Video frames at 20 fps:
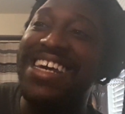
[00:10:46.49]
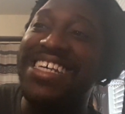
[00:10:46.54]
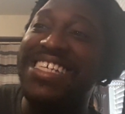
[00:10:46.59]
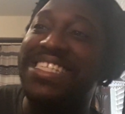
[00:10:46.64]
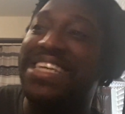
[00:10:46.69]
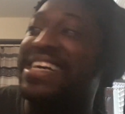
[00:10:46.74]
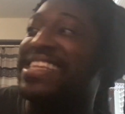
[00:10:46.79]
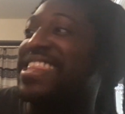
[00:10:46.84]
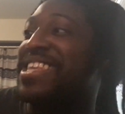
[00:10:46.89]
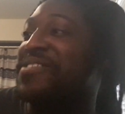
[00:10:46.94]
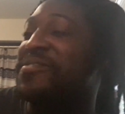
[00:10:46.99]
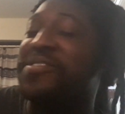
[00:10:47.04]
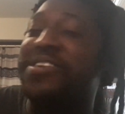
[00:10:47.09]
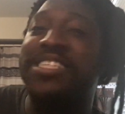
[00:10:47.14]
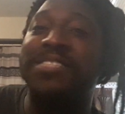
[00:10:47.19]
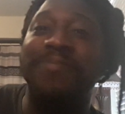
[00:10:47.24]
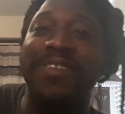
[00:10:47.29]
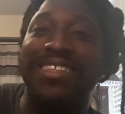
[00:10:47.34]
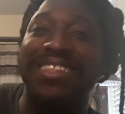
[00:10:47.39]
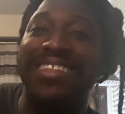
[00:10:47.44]
So I think we're
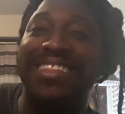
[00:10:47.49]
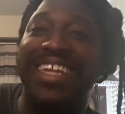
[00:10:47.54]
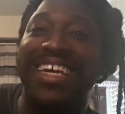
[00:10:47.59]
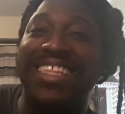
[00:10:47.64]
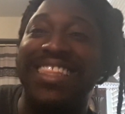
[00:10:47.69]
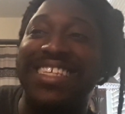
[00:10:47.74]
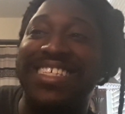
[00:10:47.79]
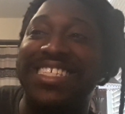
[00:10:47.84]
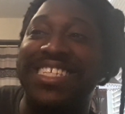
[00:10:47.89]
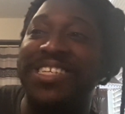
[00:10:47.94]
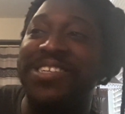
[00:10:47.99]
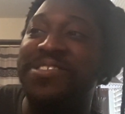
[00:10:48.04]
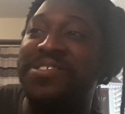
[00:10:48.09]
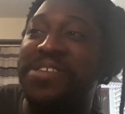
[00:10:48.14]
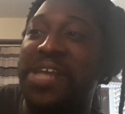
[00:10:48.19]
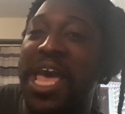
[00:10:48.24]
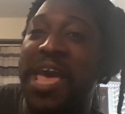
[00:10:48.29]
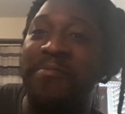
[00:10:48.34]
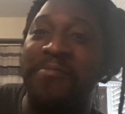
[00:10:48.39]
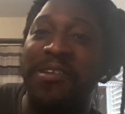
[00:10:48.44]
expecting, like, this
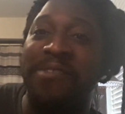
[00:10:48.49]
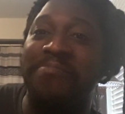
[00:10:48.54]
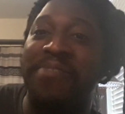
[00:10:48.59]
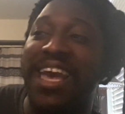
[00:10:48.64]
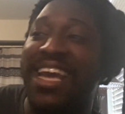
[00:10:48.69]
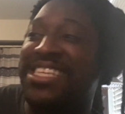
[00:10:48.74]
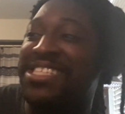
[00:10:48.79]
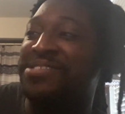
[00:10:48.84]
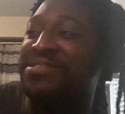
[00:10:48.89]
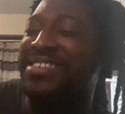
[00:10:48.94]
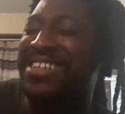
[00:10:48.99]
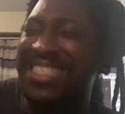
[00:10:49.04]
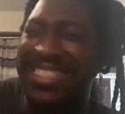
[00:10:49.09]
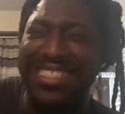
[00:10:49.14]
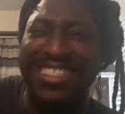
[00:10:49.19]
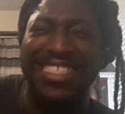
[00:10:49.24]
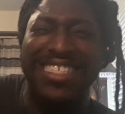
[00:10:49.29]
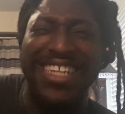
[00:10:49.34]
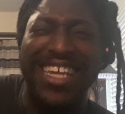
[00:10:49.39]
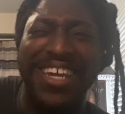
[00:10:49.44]
huge epic backstory,
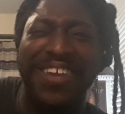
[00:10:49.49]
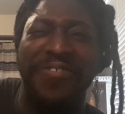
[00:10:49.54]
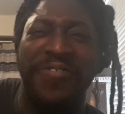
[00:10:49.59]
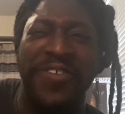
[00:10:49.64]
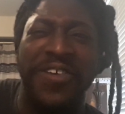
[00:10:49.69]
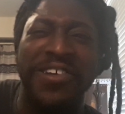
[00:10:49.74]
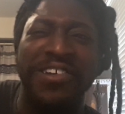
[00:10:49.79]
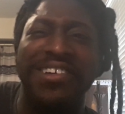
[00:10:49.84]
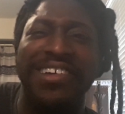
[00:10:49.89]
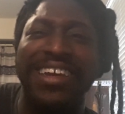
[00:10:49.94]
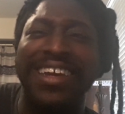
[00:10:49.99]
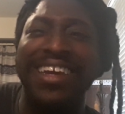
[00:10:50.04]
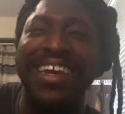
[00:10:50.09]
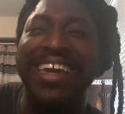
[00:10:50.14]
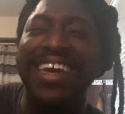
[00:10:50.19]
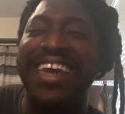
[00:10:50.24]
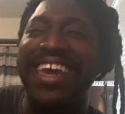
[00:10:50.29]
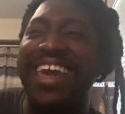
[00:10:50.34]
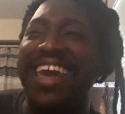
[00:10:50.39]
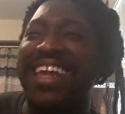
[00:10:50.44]
because it's Nick Fury,
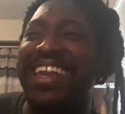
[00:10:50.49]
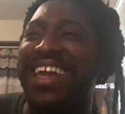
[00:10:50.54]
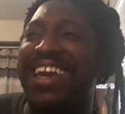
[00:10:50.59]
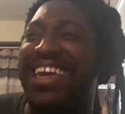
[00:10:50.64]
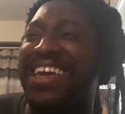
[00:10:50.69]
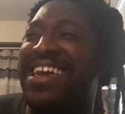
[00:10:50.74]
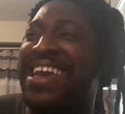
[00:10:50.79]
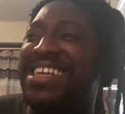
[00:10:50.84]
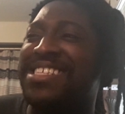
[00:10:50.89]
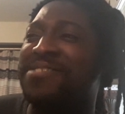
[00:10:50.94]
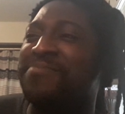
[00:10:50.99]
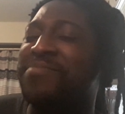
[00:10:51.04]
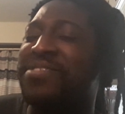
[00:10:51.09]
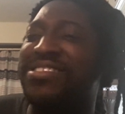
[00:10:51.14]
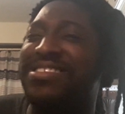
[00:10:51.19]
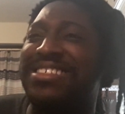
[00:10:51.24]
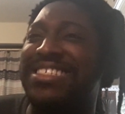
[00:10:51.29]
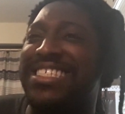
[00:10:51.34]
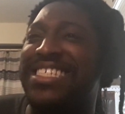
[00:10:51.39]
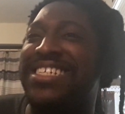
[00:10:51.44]
and, like, he has a
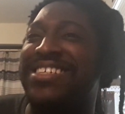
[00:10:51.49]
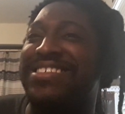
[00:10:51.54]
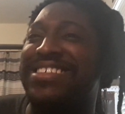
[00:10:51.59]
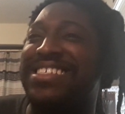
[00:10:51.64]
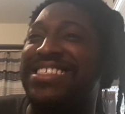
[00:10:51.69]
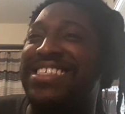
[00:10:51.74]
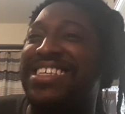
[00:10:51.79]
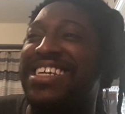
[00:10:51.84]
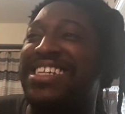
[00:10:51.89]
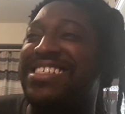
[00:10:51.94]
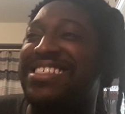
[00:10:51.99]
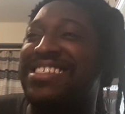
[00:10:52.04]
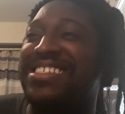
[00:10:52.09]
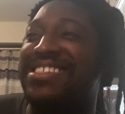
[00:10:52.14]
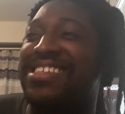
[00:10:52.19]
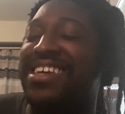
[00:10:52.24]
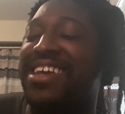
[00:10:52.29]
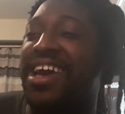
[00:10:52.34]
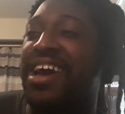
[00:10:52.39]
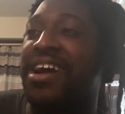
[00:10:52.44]
million secrets, and it's
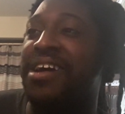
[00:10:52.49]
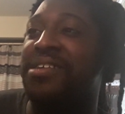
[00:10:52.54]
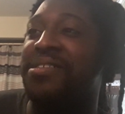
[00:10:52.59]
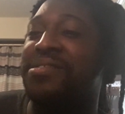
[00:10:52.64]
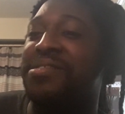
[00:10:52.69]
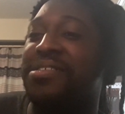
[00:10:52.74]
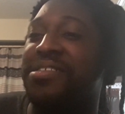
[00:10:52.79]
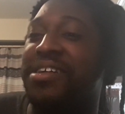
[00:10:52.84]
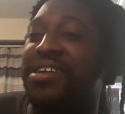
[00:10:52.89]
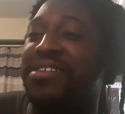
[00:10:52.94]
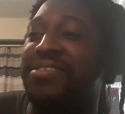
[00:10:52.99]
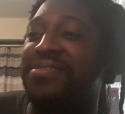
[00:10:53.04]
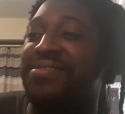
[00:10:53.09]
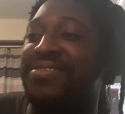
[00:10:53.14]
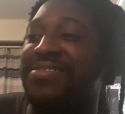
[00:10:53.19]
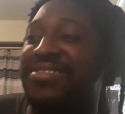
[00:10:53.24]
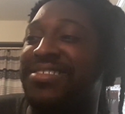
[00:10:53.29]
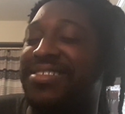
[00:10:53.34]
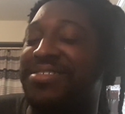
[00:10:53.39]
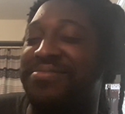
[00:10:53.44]
just like, oh,
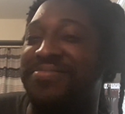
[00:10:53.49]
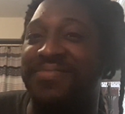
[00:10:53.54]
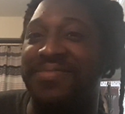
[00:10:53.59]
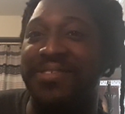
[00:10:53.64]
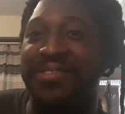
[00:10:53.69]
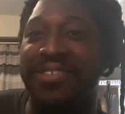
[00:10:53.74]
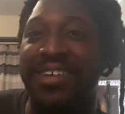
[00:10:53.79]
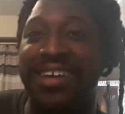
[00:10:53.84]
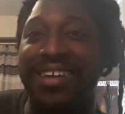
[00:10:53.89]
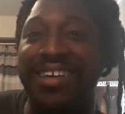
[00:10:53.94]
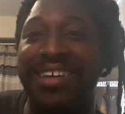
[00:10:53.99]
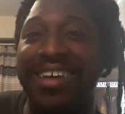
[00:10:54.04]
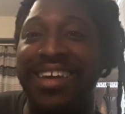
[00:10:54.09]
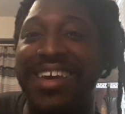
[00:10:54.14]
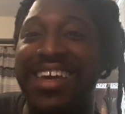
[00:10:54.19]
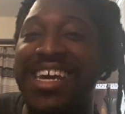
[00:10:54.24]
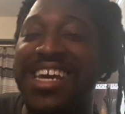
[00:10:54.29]
okay.